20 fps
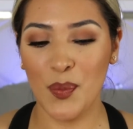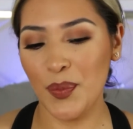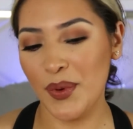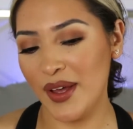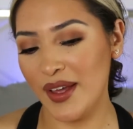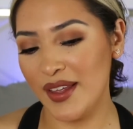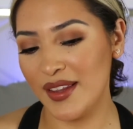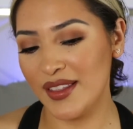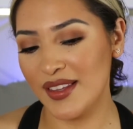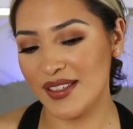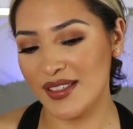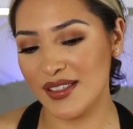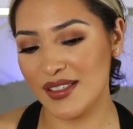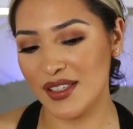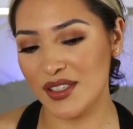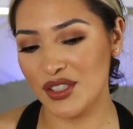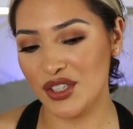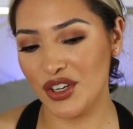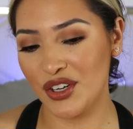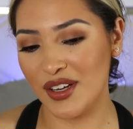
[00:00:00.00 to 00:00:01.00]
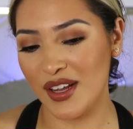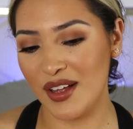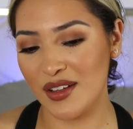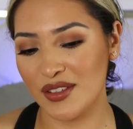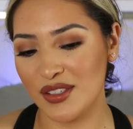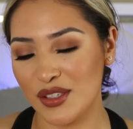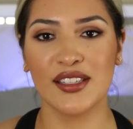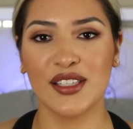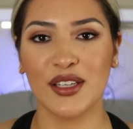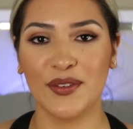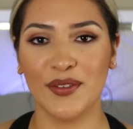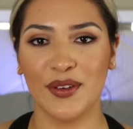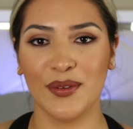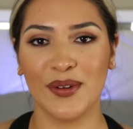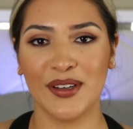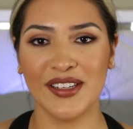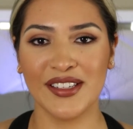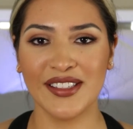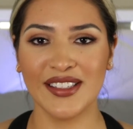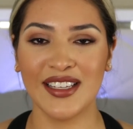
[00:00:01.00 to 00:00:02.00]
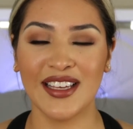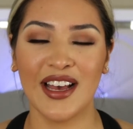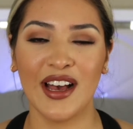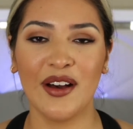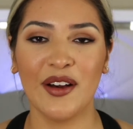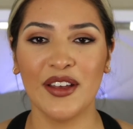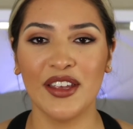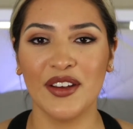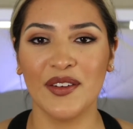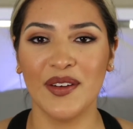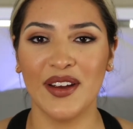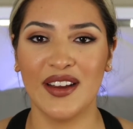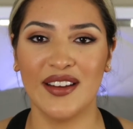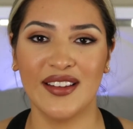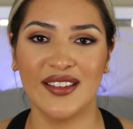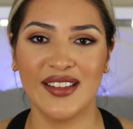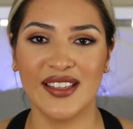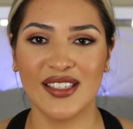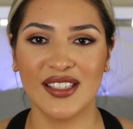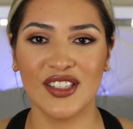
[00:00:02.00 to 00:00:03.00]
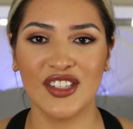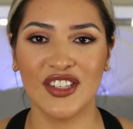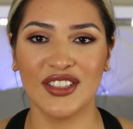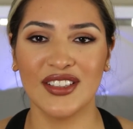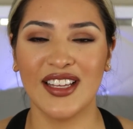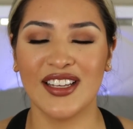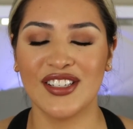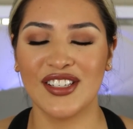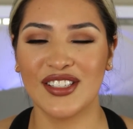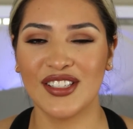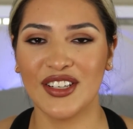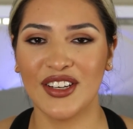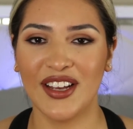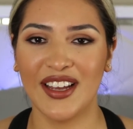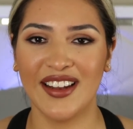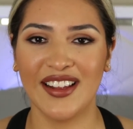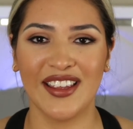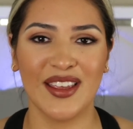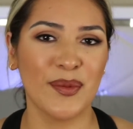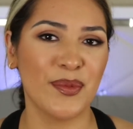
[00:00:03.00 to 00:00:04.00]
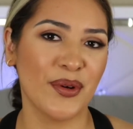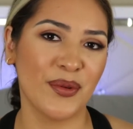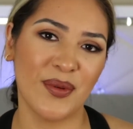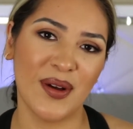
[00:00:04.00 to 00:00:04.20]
But this is the turnout, so if you want to see how I created this look, then just go ahead and keep on